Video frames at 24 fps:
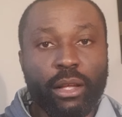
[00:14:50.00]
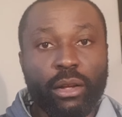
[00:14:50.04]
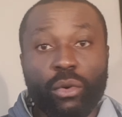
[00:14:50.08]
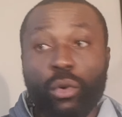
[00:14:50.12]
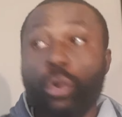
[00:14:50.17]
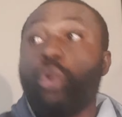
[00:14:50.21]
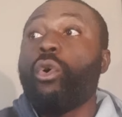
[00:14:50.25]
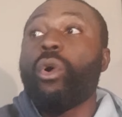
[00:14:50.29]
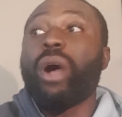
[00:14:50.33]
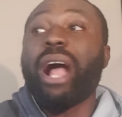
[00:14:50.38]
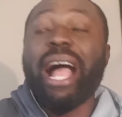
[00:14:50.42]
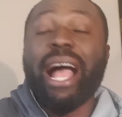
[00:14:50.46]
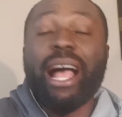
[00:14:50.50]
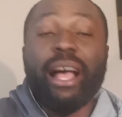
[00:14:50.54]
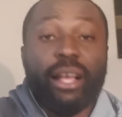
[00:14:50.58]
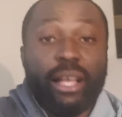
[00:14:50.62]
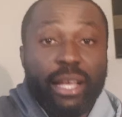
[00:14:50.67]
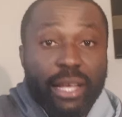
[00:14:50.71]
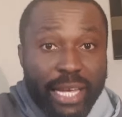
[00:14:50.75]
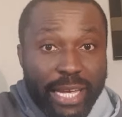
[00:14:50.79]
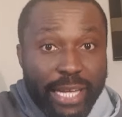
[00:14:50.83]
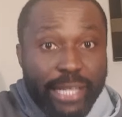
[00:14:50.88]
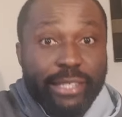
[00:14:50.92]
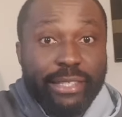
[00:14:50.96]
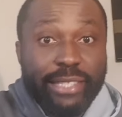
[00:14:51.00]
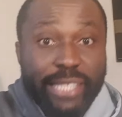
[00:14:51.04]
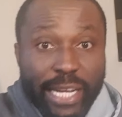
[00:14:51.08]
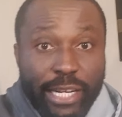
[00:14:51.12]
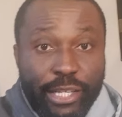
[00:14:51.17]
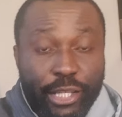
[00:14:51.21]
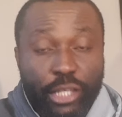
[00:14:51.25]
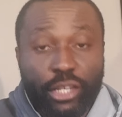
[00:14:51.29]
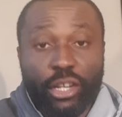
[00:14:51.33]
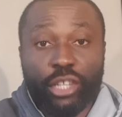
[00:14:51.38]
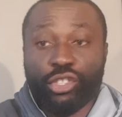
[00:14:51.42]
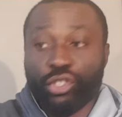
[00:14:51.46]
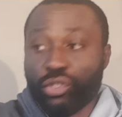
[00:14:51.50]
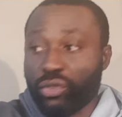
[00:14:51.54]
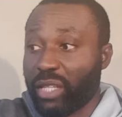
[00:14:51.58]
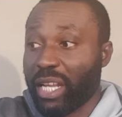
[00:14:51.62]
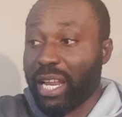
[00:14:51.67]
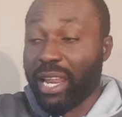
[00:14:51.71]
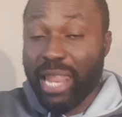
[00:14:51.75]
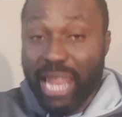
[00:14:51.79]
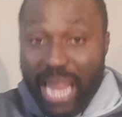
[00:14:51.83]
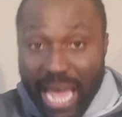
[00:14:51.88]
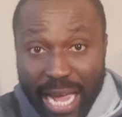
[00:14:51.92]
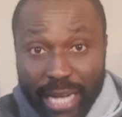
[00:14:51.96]
who are indigenous to the
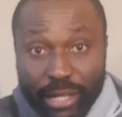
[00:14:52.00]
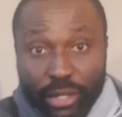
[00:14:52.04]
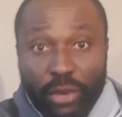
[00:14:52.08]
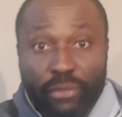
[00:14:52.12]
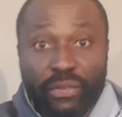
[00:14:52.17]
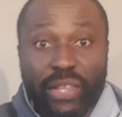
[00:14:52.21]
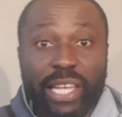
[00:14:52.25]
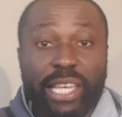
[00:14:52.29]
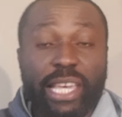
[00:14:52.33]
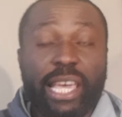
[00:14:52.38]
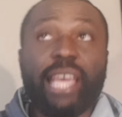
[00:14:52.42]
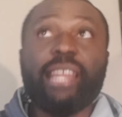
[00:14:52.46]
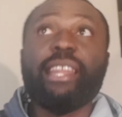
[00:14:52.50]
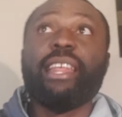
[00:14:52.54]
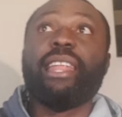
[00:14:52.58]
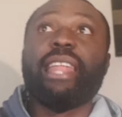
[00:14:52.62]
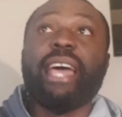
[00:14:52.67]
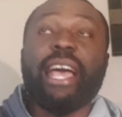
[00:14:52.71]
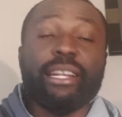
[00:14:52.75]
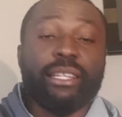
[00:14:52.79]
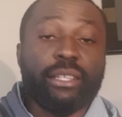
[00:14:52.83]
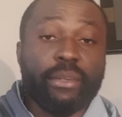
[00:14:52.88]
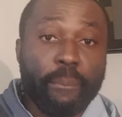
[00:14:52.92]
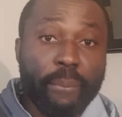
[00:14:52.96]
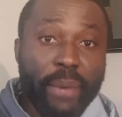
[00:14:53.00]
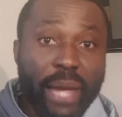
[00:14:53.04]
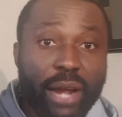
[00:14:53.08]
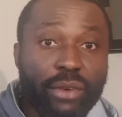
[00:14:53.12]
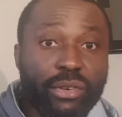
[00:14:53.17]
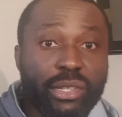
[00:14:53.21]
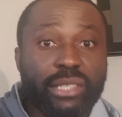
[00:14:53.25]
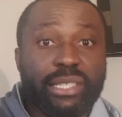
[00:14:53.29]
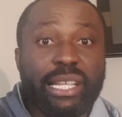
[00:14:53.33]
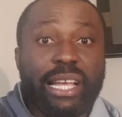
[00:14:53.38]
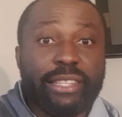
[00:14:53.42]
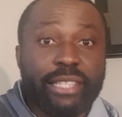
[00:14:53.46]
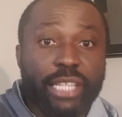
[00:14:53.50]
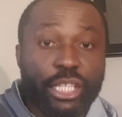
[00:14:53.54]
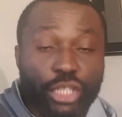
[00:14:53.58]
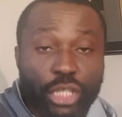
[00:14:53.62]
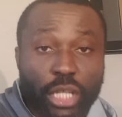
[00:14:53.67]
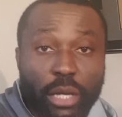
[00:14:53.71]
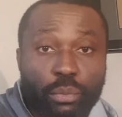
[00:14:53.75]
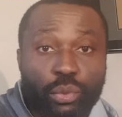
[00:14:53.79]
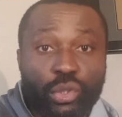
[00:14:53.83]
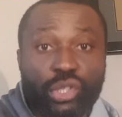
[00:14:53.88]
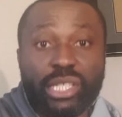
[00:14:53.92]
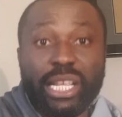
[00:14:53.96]
land of the Canaanite, the Perizzite, the
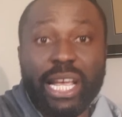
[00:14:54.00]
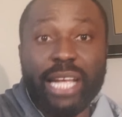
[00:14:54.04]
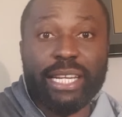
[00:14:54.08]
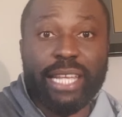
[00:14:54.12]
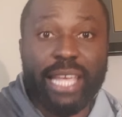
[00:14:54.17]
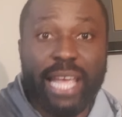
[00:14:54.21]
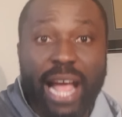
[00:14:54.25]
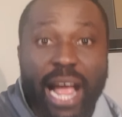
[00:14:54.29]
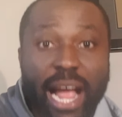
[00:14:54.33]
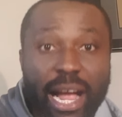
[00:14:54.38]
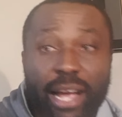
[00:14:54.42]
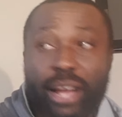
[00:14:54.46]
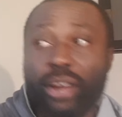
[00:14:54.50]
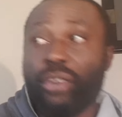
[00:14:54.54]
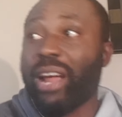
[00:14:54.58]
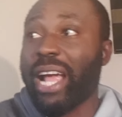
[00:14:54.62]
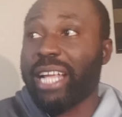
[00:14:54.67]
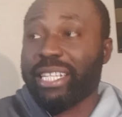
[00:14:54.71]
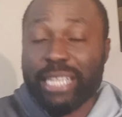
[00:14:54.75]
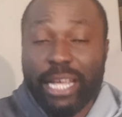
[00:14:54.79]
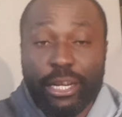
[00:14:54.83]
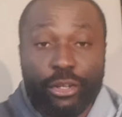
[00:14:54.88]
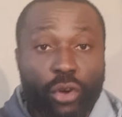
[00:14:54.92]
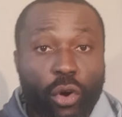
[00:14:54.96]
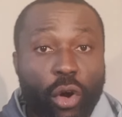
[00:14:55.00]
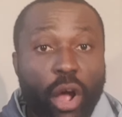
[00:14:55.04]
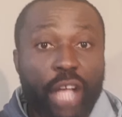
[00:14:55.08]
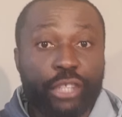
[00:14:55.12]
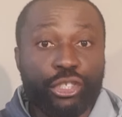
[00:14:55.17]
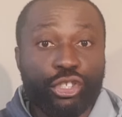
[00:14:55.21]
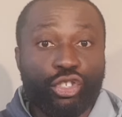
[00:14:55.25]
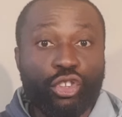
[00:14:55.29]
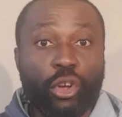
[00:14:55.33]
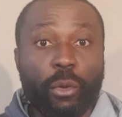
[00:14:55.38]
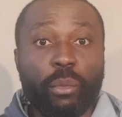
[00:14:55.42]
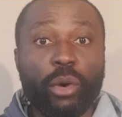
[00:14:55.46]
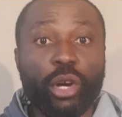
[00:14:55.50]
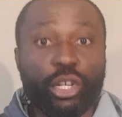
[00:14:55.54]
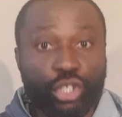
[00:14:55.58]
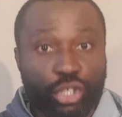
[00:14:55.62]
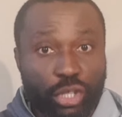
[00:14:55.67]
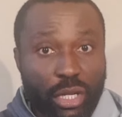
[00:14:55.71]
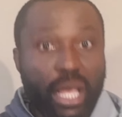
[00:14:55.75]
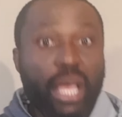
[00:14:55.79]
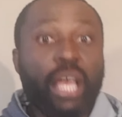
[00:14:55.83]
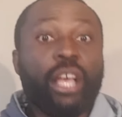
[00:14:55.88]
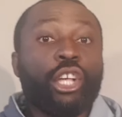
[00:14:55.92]
Jebusite, the Hagarite, and, and so much.